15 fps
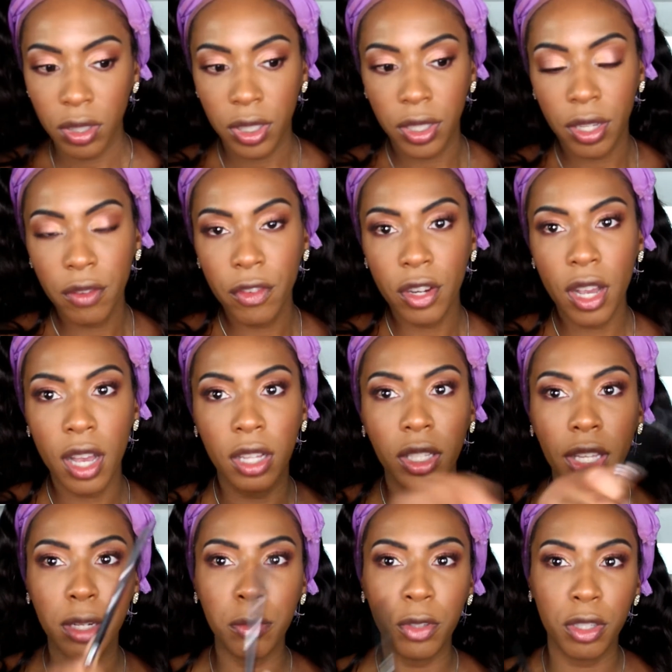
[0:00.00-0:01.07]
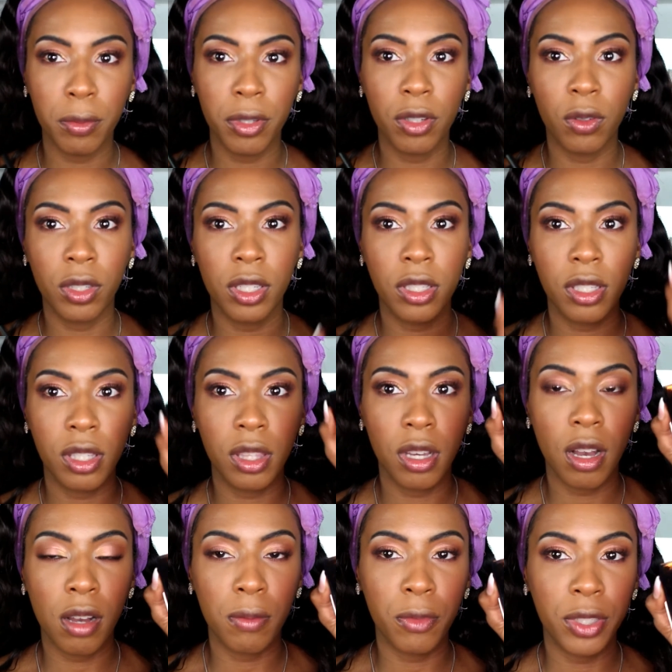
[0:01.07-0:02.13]
And now for highlight, I'm going to be going into the
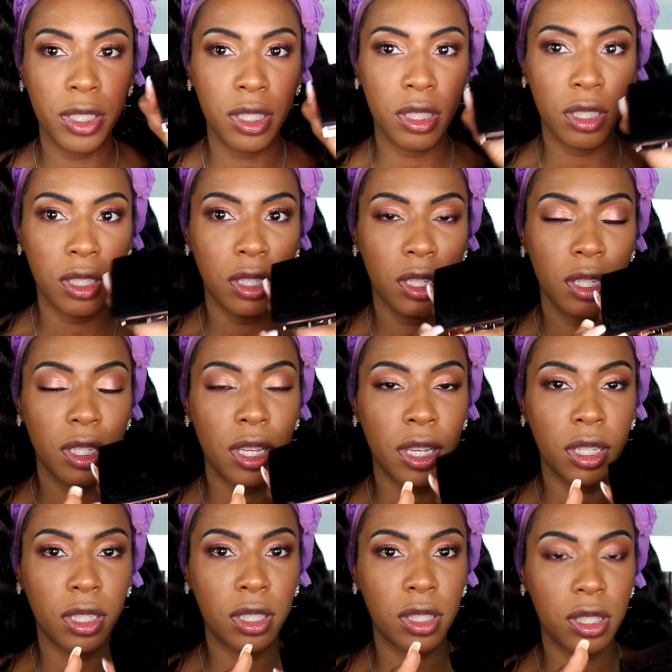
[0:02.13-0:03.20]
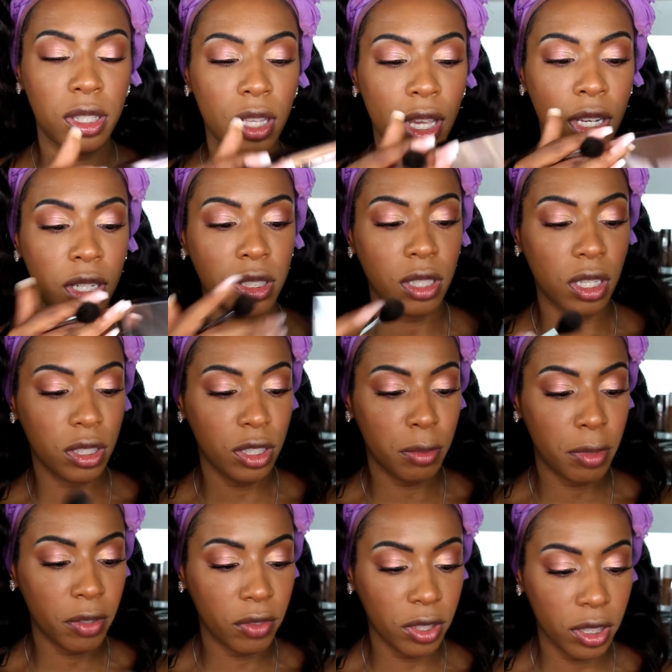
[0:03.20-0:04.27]
Amrezy X Anastasia
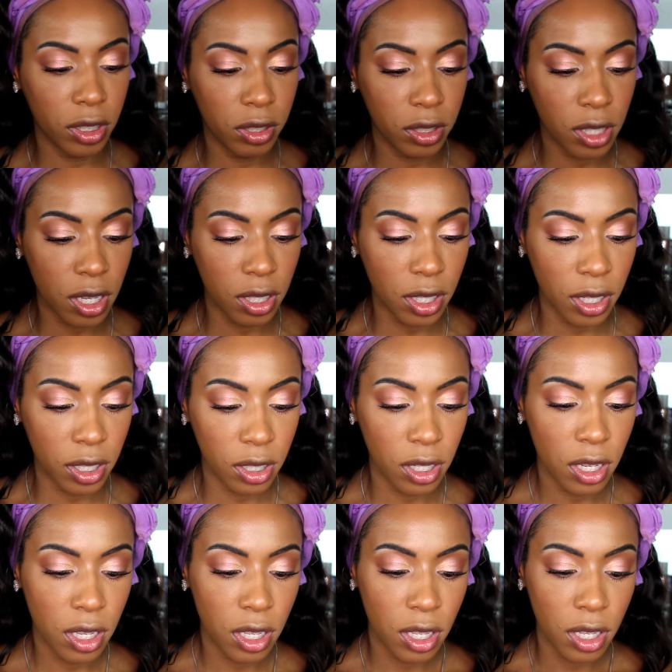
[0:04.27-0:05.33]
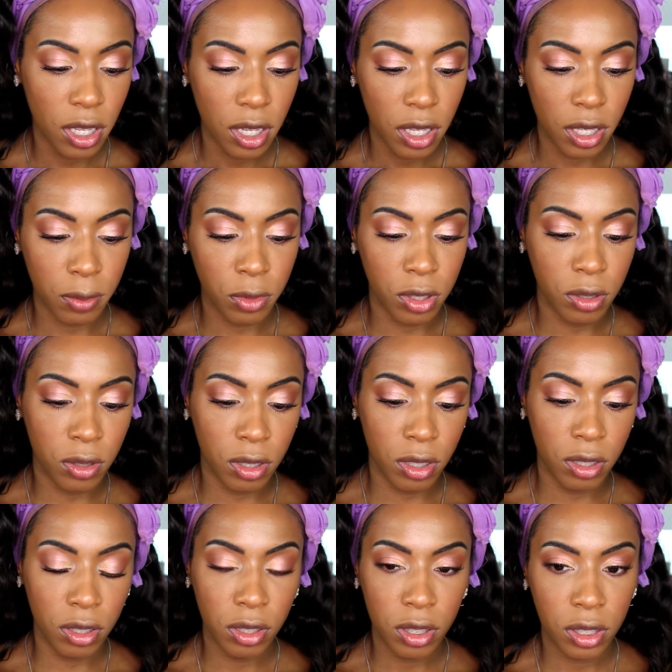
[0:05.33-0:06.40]
Beverly Hills highlight. I'm just going
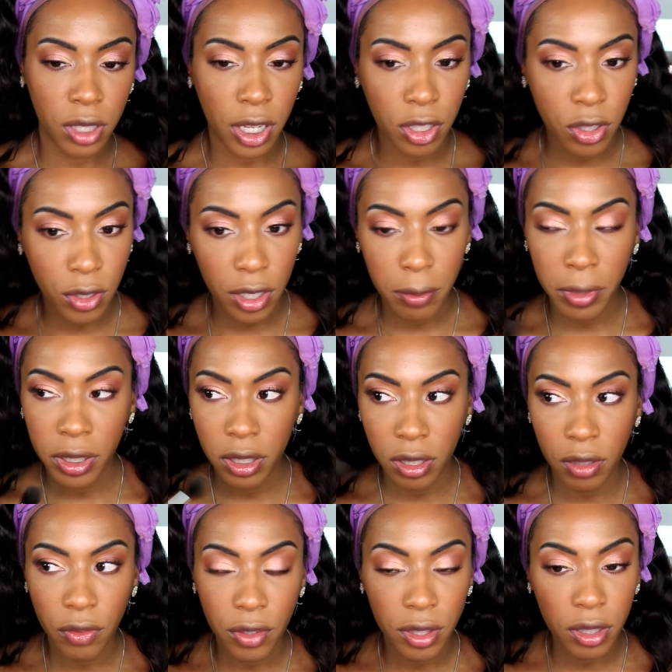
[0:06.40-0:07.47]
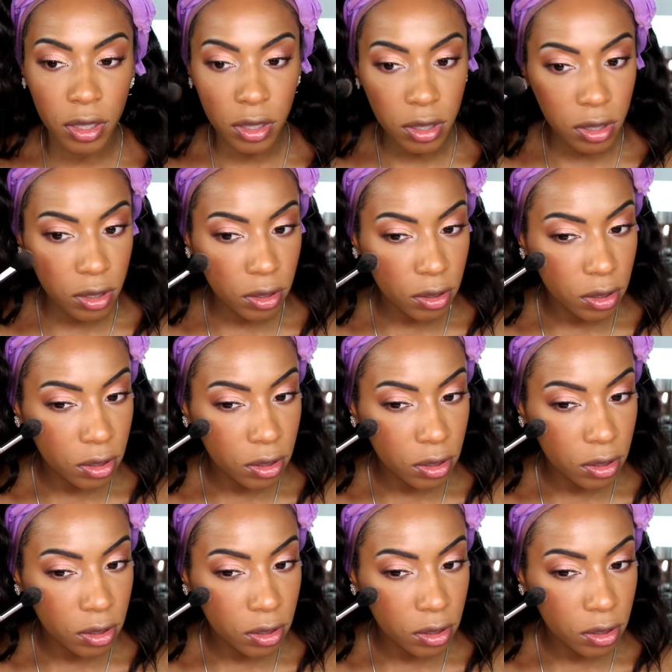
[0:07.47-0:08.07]
to saturate myself in this.